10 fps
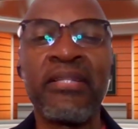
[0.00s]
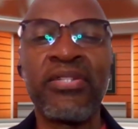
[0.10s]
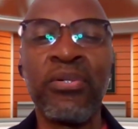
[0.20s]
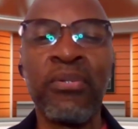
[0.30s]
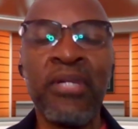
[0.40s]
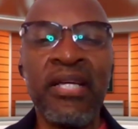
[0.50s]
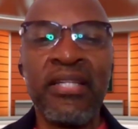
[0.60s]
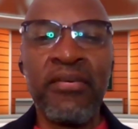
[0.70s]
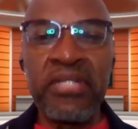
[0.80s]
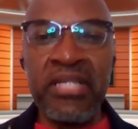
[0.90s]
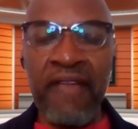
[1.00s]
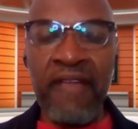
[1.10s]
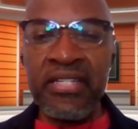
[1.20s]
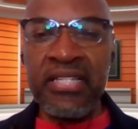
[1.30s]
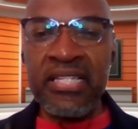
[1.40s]
and so I
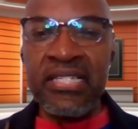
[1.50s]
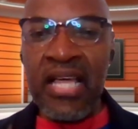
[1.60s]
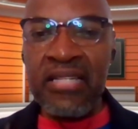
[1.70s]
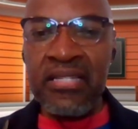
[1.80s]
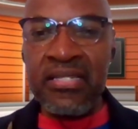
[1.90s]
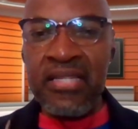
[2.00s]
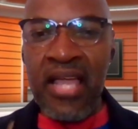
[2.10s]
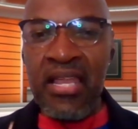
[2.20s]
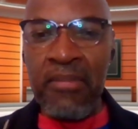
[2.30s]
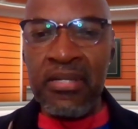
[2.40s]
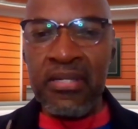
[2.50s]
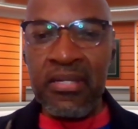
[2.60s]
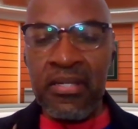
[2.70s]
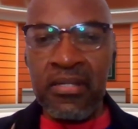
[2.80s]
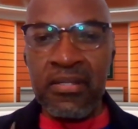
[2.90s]
think there's a status element,
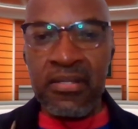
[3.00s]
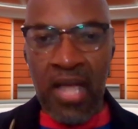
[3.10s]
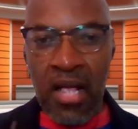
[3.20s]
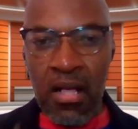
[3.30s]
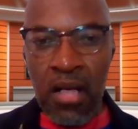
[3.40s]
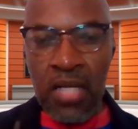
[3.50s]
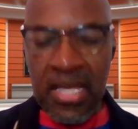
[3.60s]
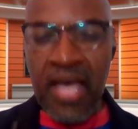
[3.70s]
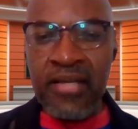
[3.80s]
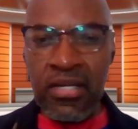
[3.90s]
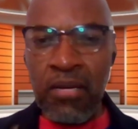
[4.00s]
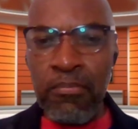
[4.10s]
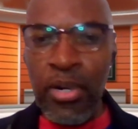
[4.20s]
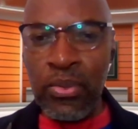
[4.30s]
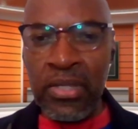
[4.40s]
that a status
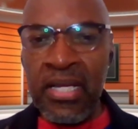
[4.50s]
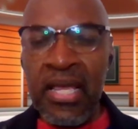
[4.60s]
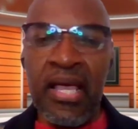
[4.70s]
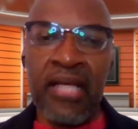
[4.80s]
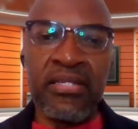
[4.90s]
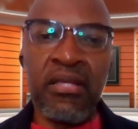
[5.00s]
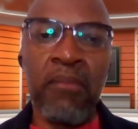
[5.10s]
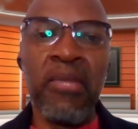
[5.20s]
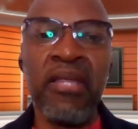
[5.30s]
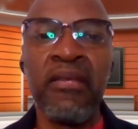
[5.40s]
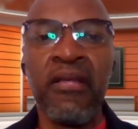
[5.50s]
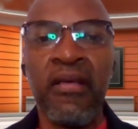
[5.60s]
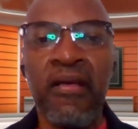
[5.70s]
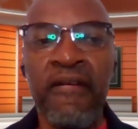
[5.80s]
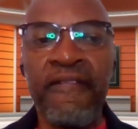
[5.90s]
component, and some men
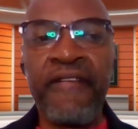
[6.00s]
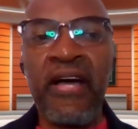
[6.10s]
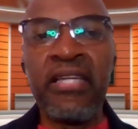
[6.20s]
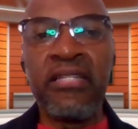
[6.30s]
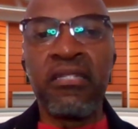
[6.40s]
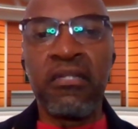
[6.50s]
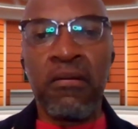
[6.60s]
find